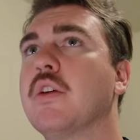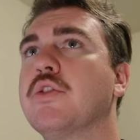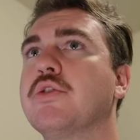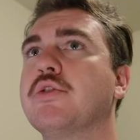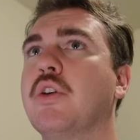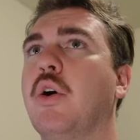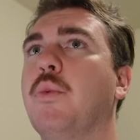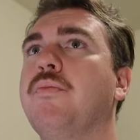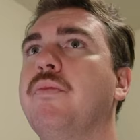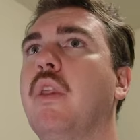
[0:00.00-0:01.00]
So
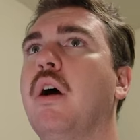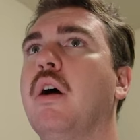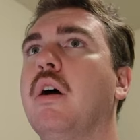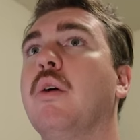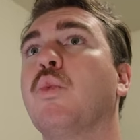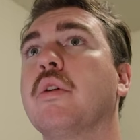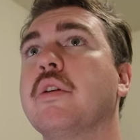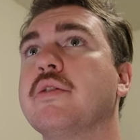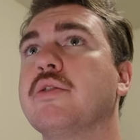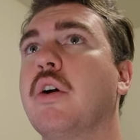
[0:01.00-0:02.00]
we're going
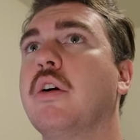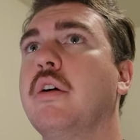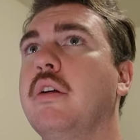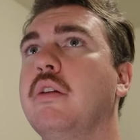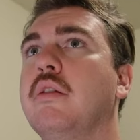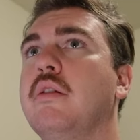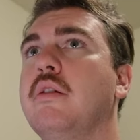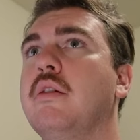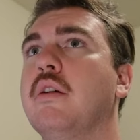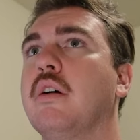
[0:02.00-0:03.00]
to start in
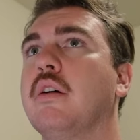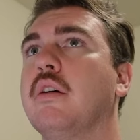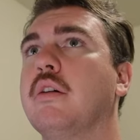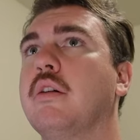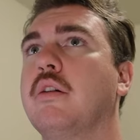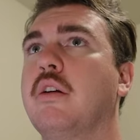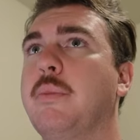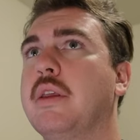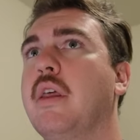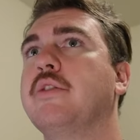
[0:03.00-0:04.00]
the
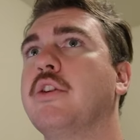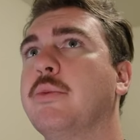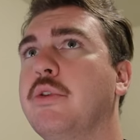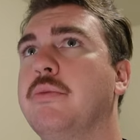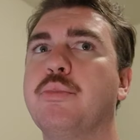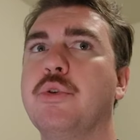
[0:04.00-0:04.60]
command line terminal.